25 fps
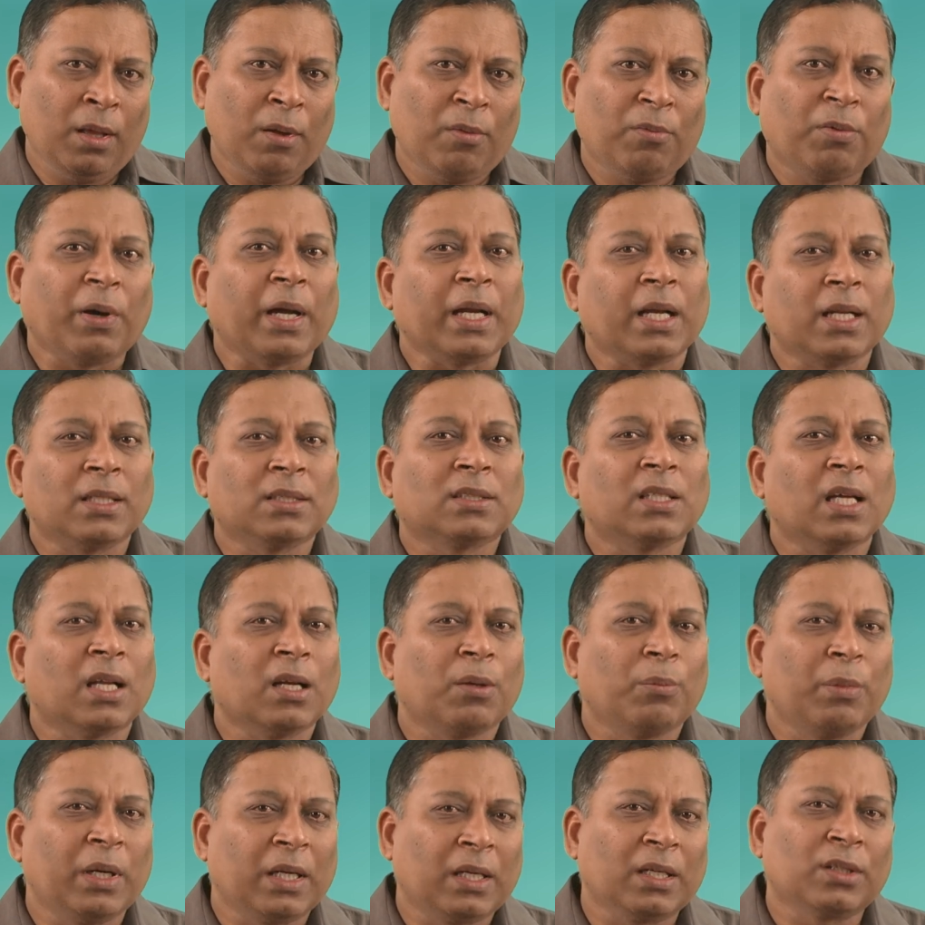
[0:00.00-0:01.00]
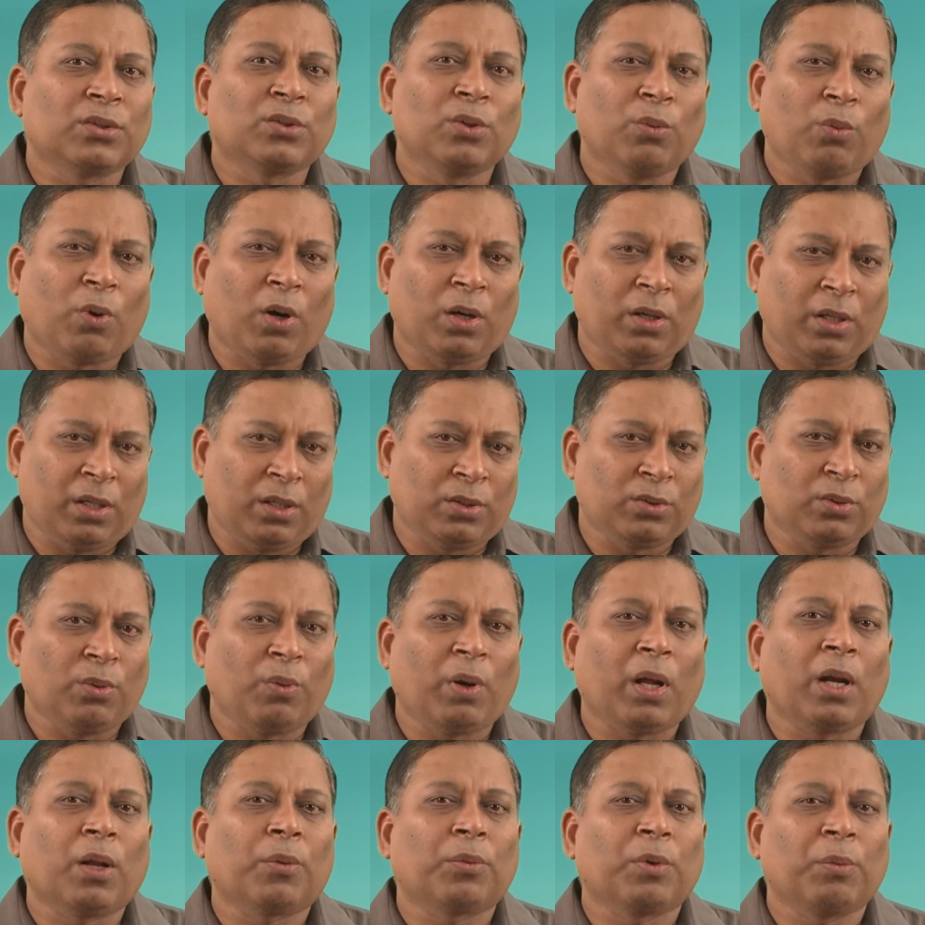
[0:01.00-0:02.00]
financial metrics you wanted. So
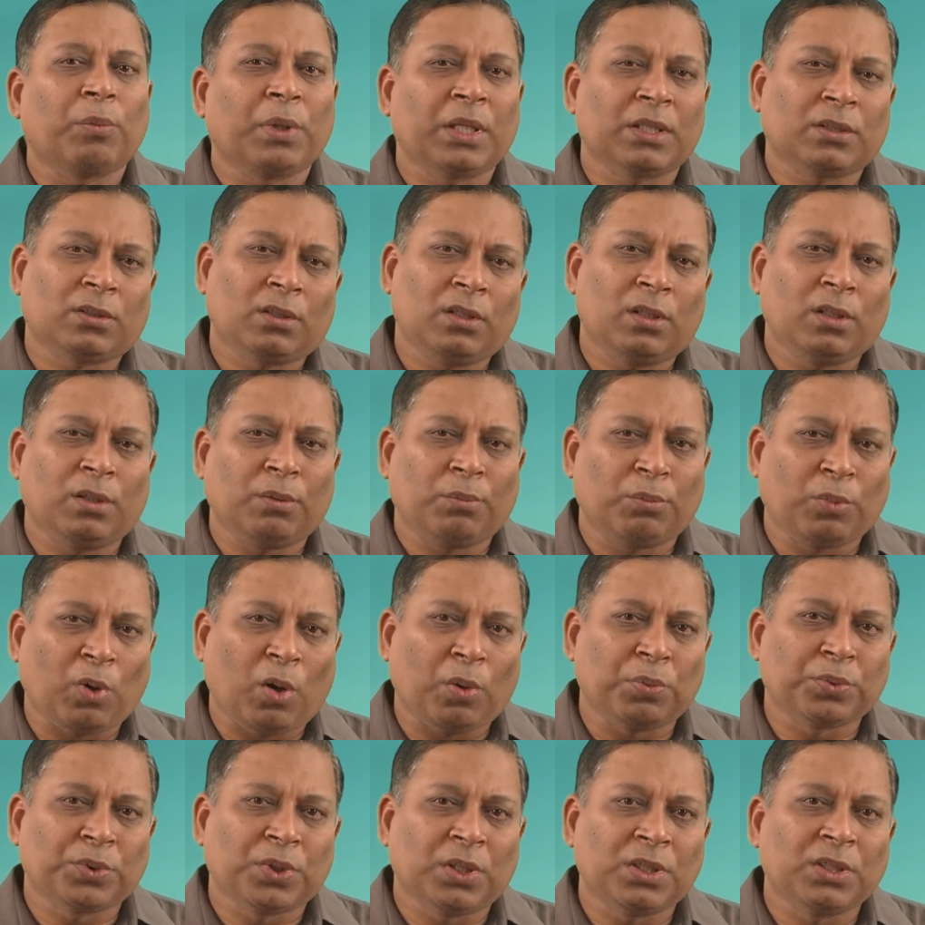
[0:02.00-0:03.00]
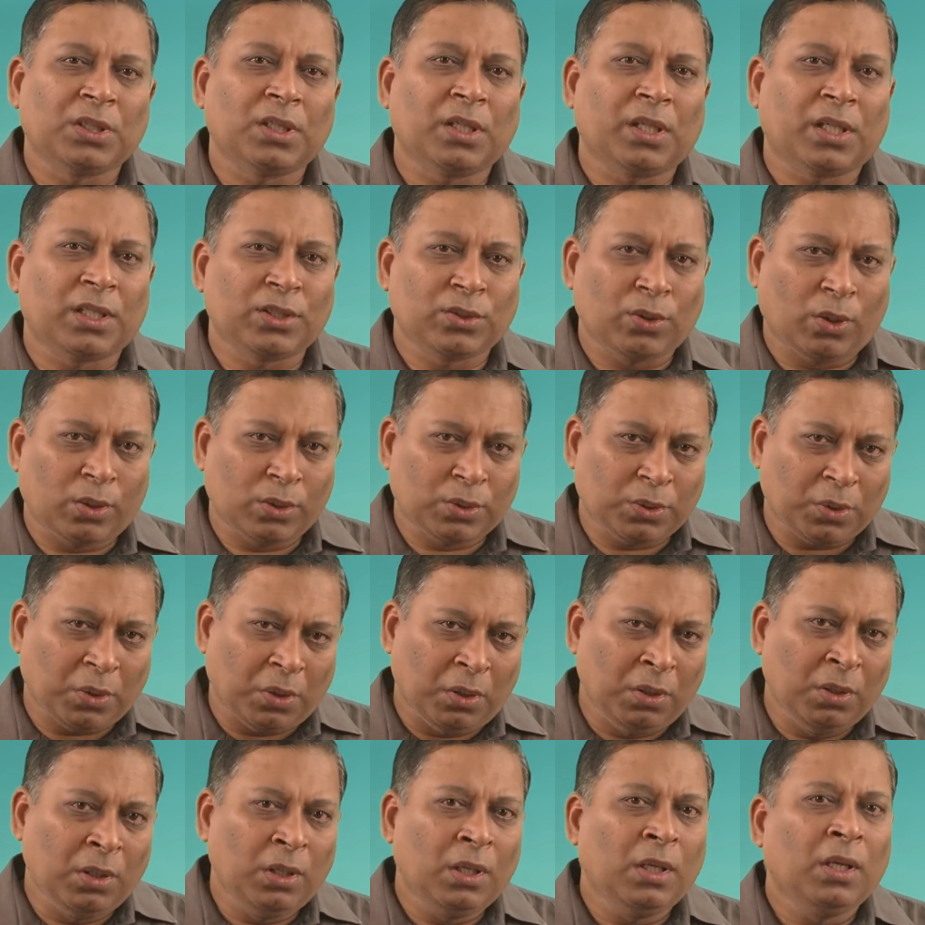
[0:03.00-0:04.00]
one of the best options here is also
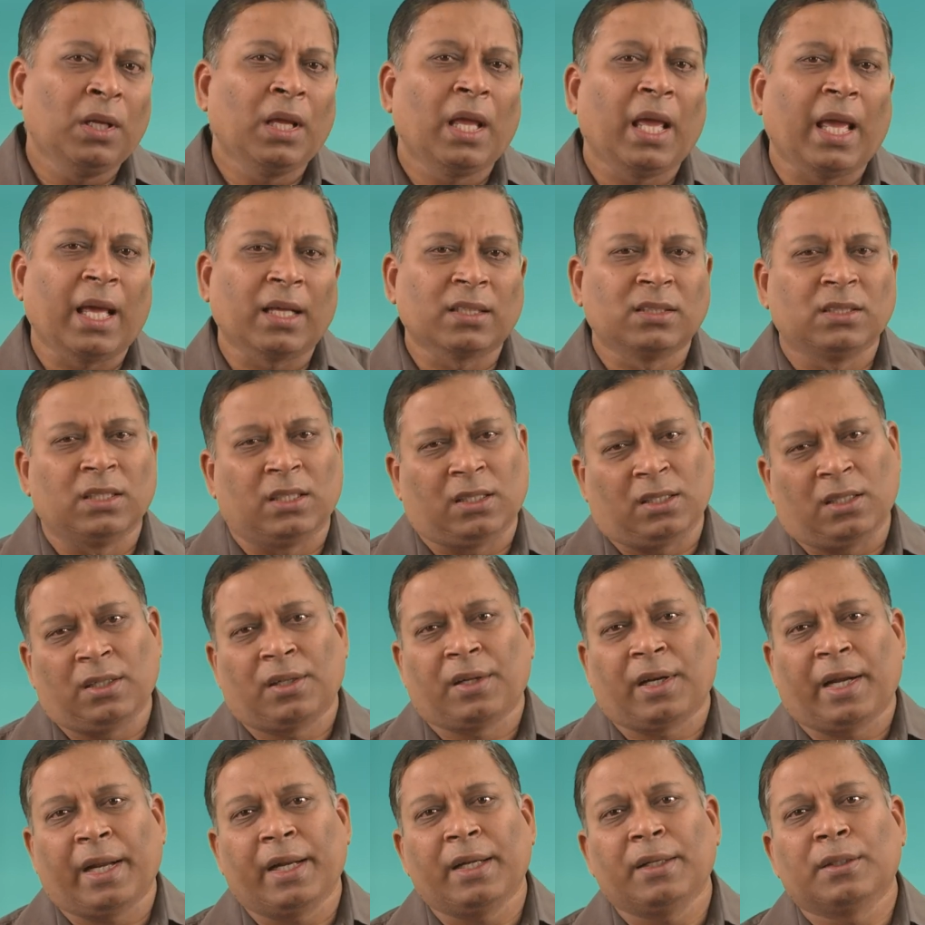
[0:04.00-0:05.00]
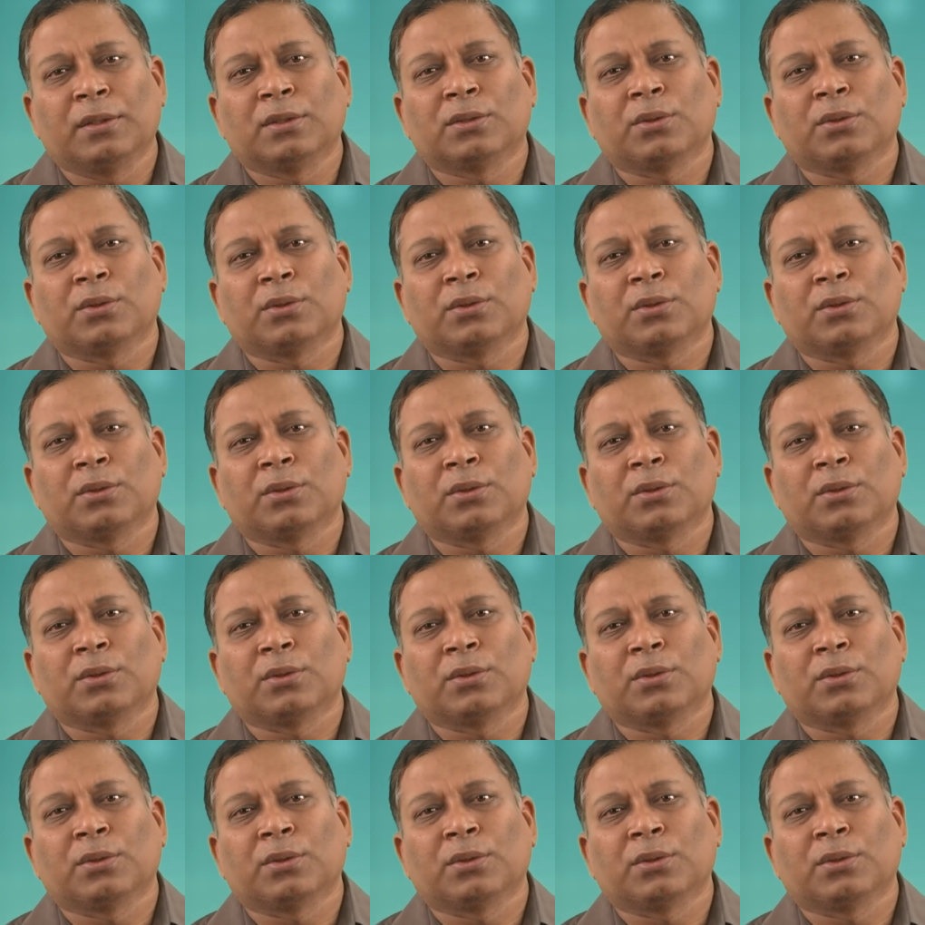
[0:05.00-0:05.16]
exit, right?